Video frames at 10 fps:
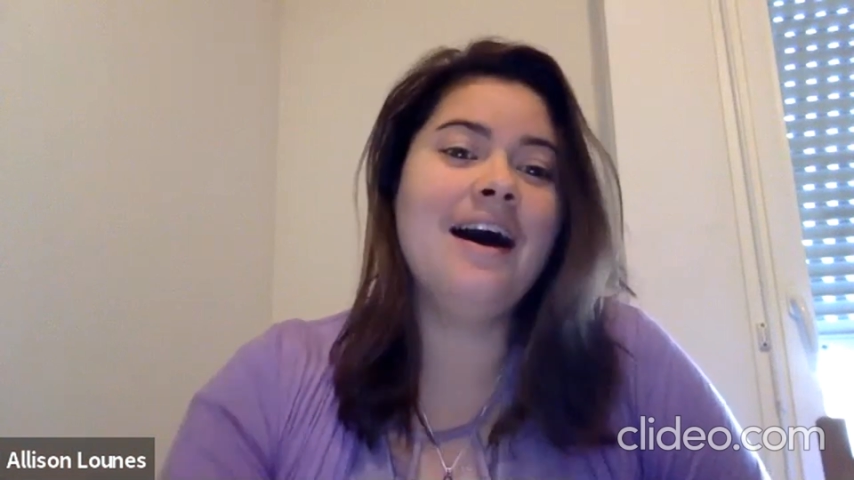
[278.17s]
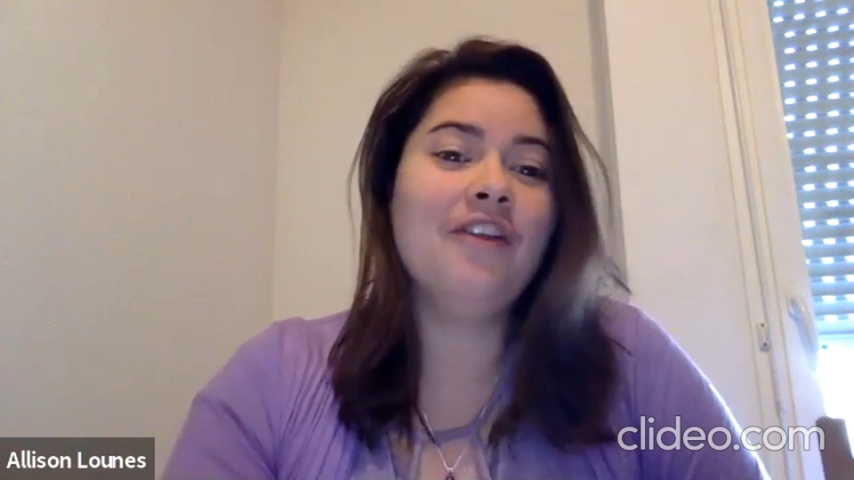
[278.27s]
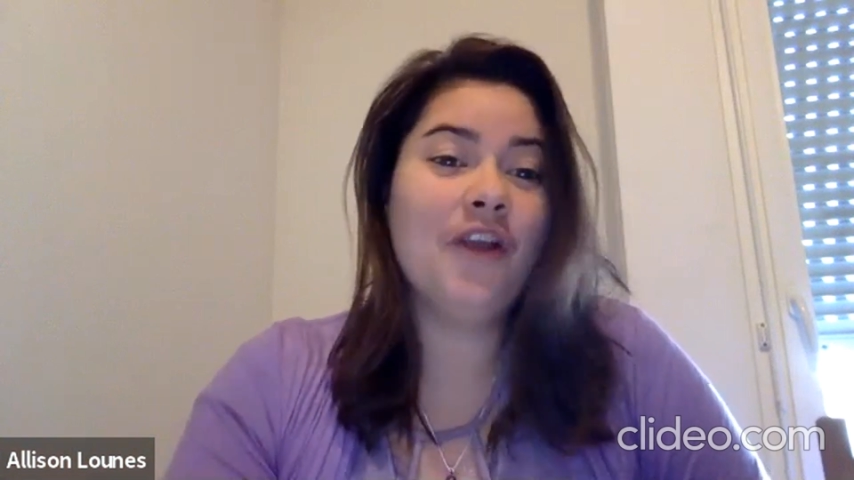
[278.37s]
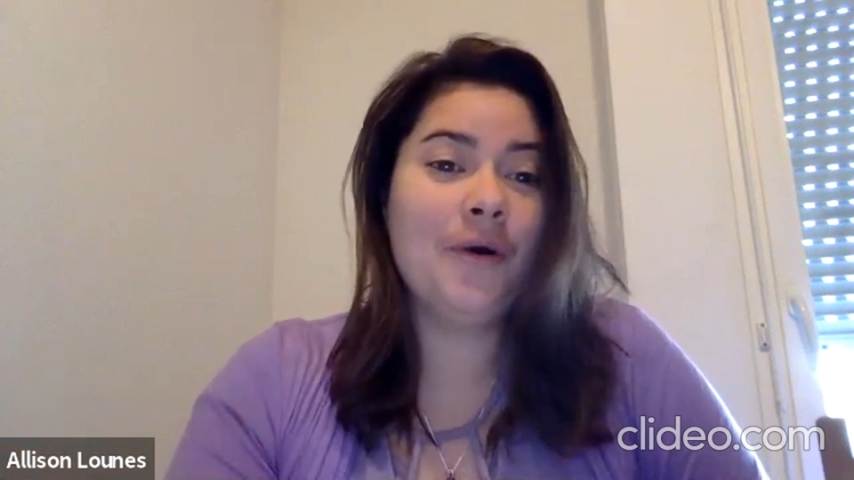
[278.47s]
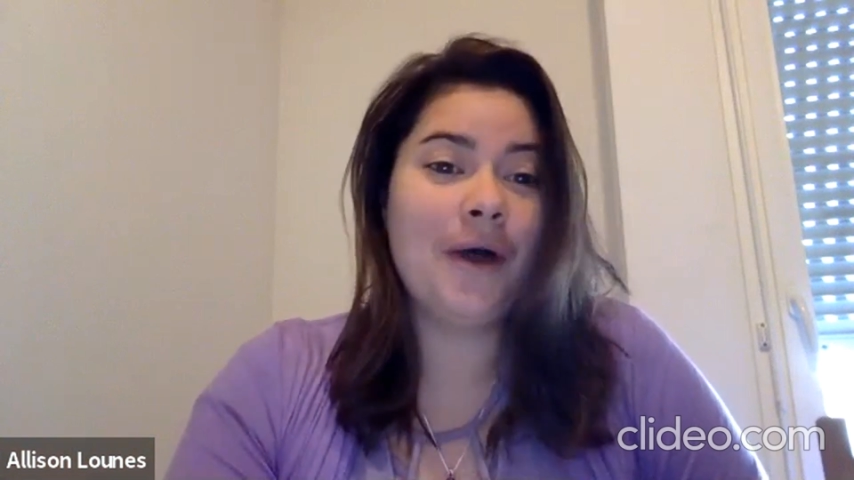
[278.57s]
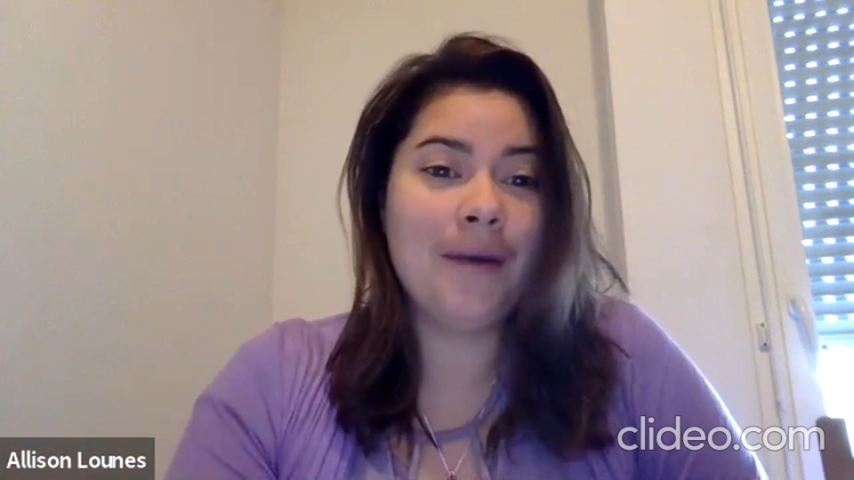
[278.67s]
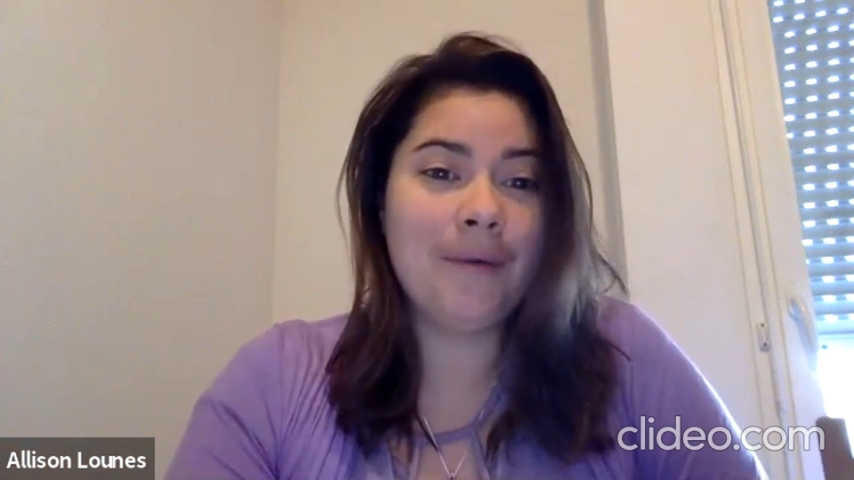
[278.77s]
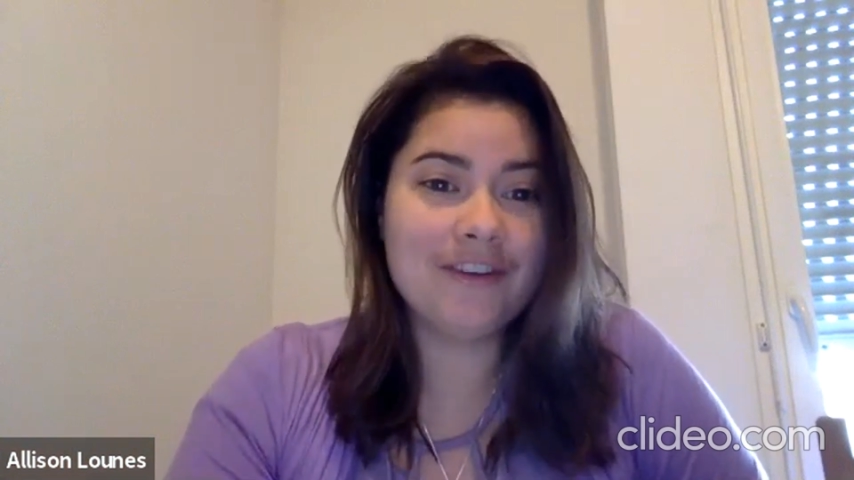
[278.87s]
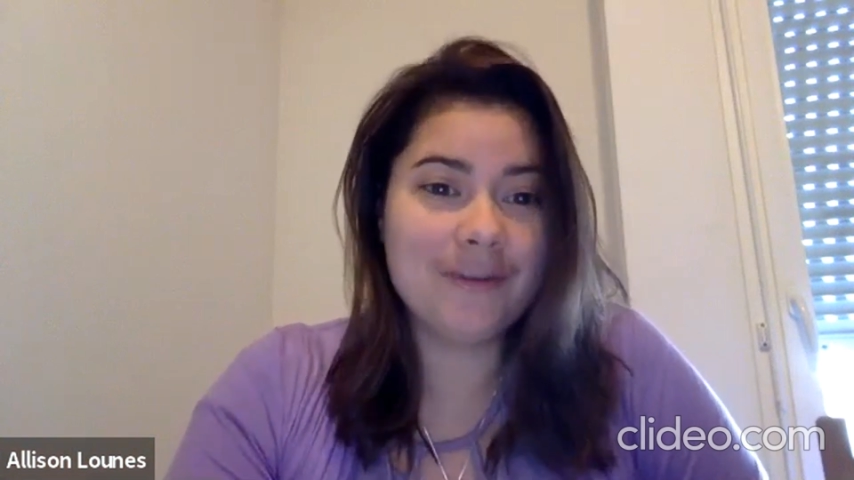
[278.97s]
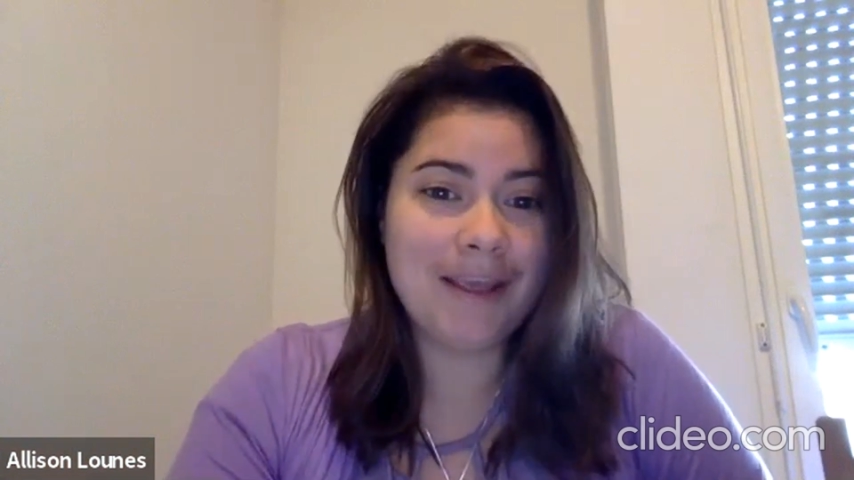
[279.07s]
So I
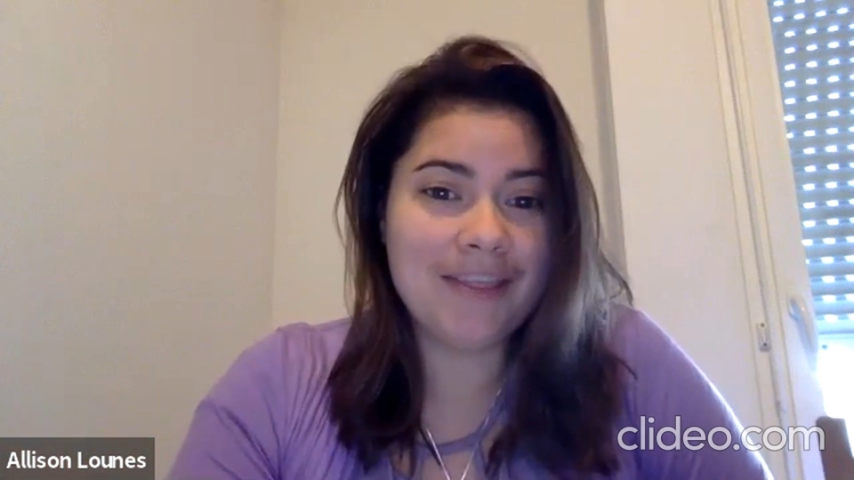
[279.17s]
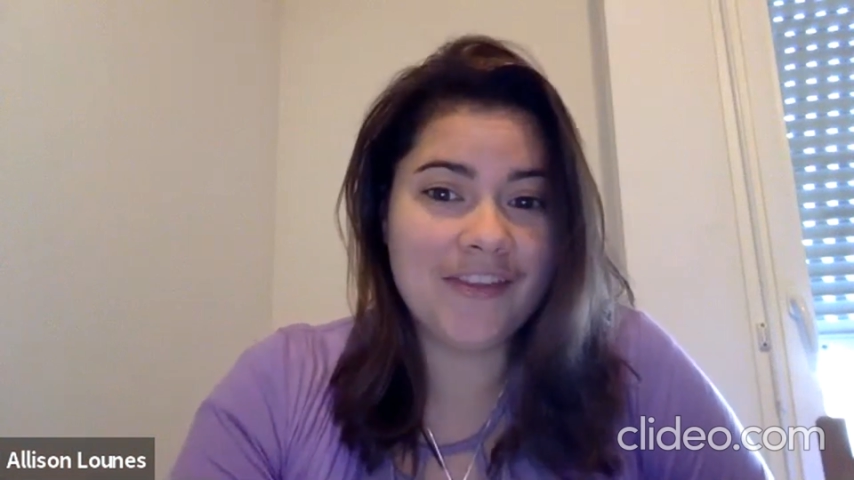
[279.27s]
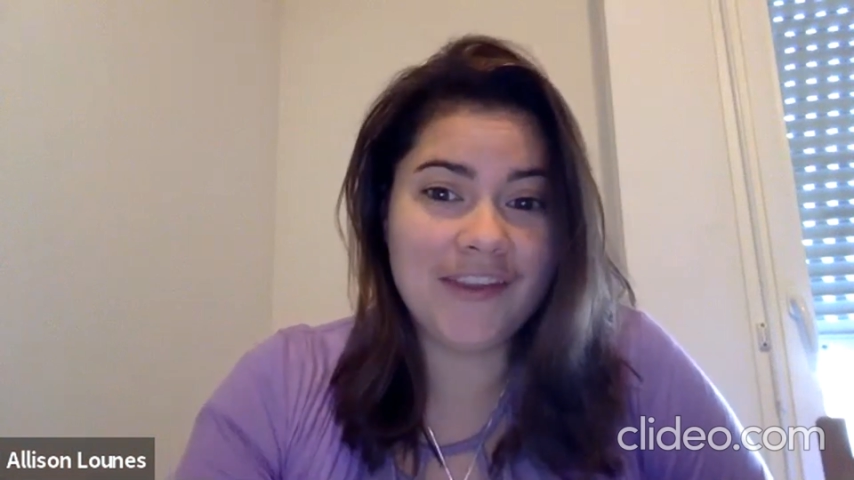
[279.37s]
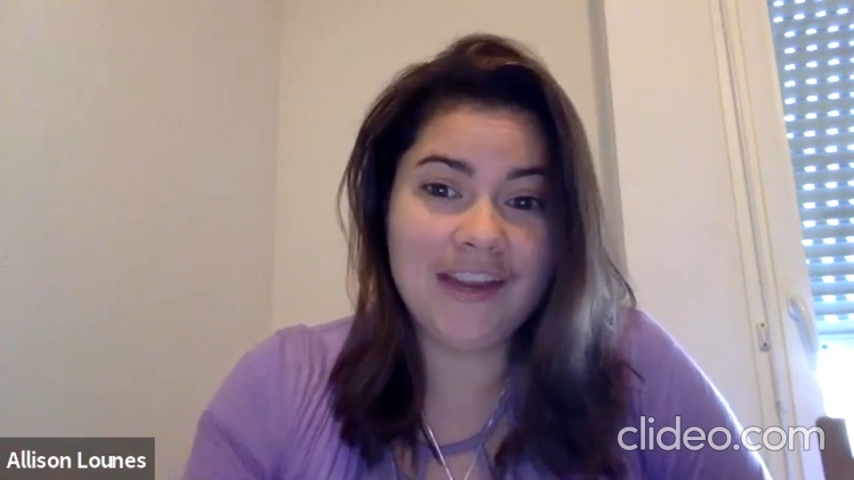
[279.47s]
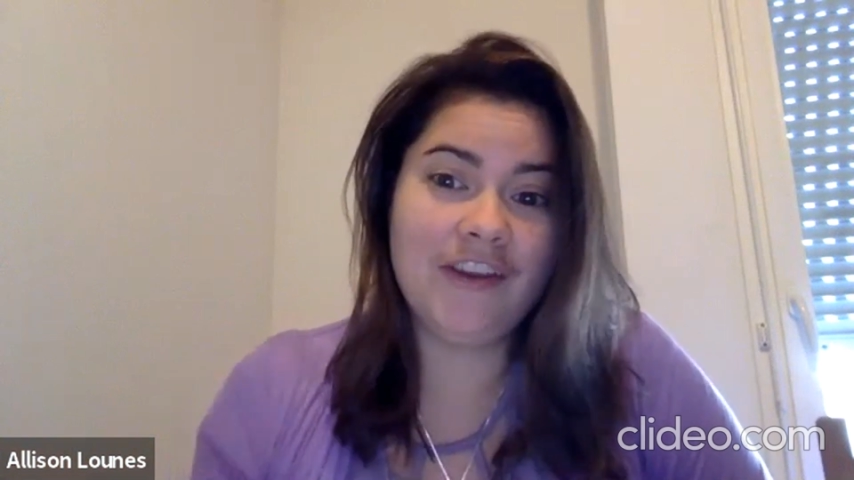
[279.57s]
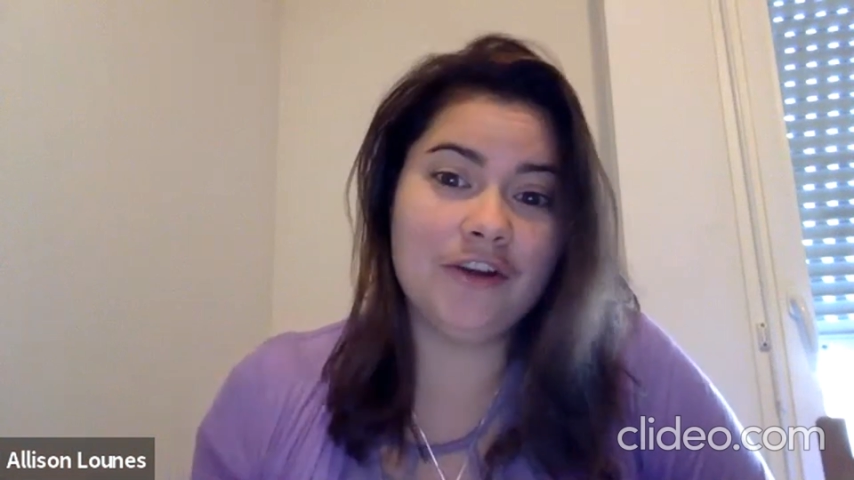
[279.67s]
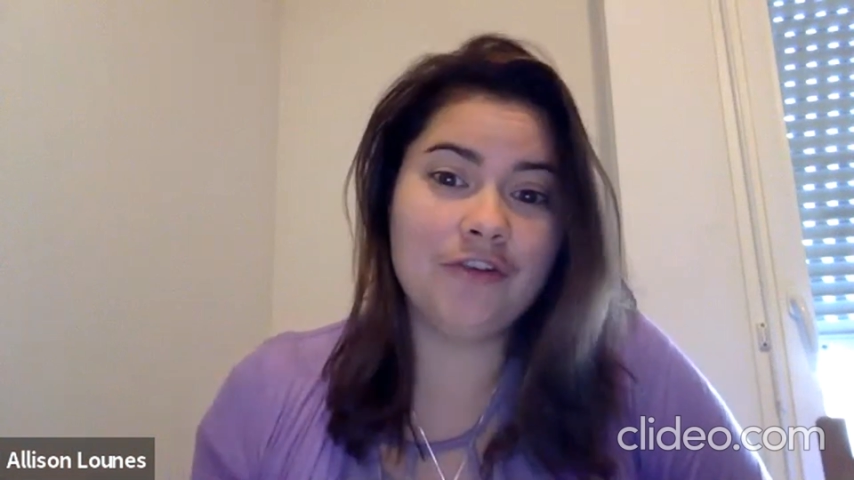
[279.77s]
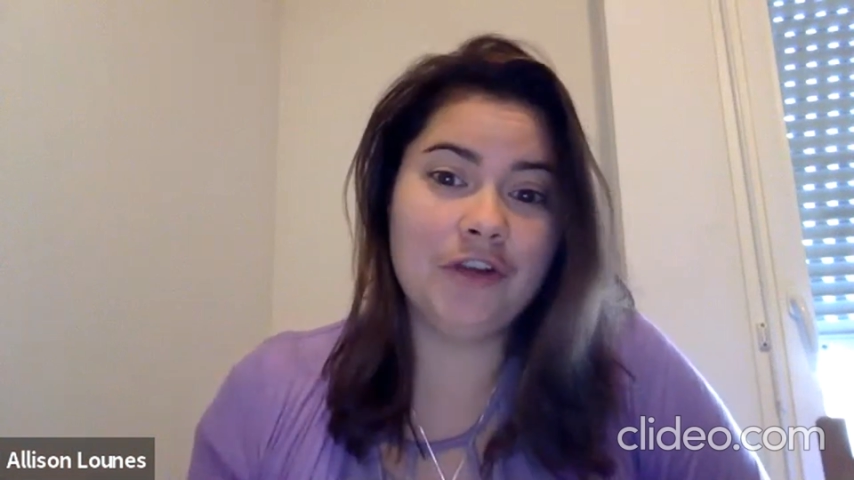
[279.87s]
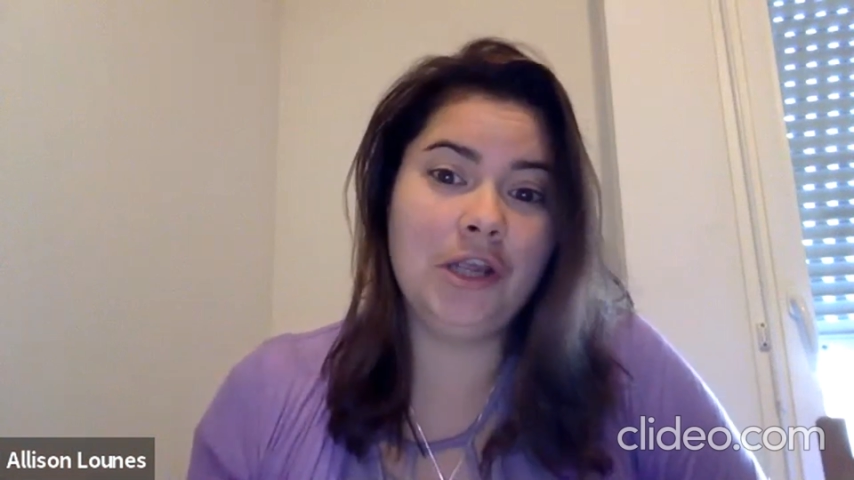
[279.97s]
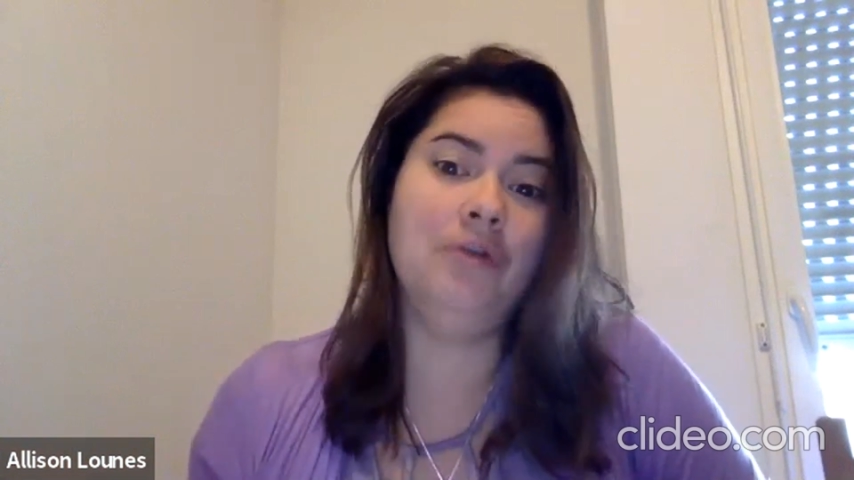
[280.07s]
wanted to make this easier
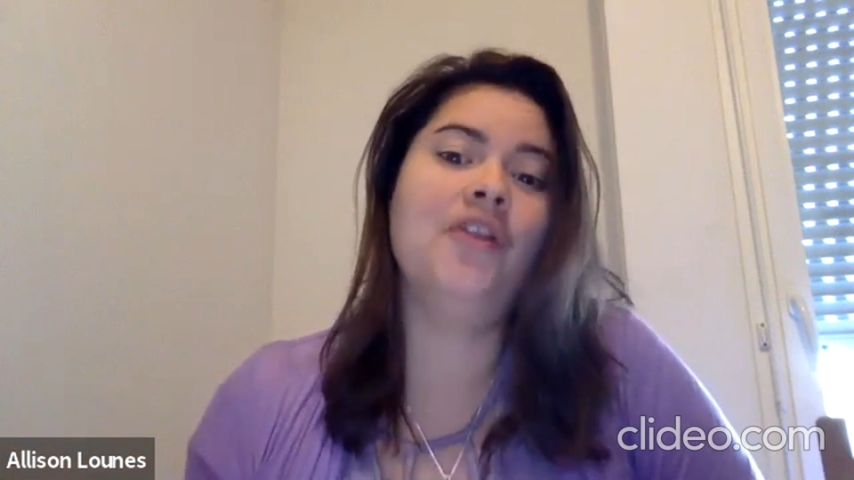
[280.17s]
for you.